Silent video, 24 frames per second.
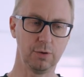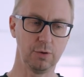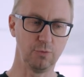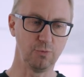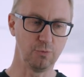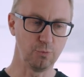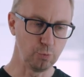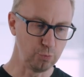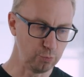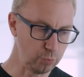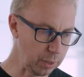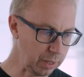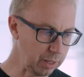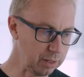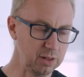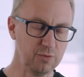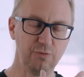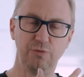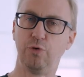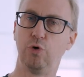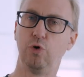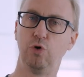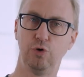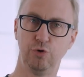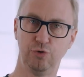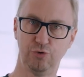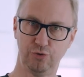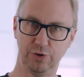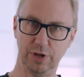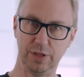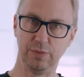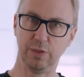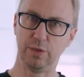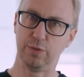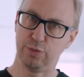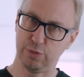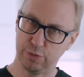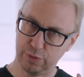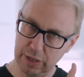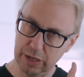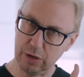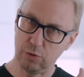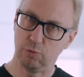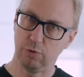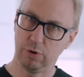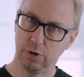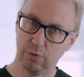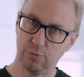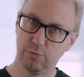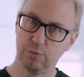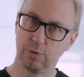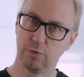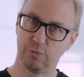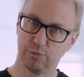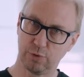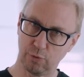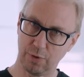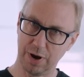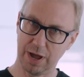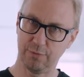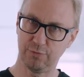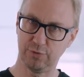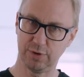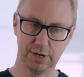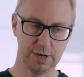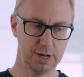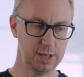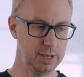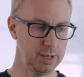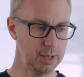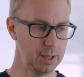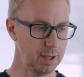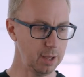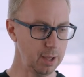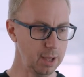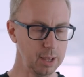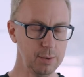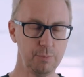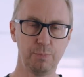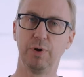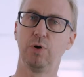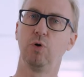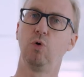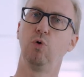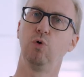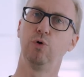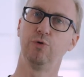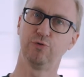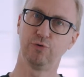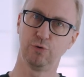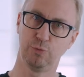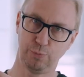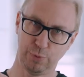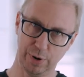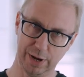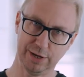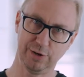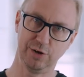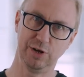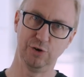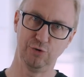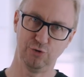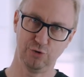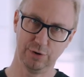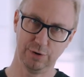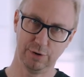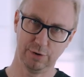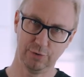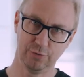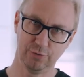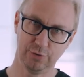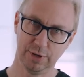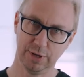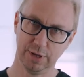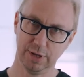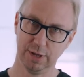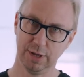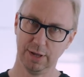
well versed in the theory of graphs and AI, but also practitioners.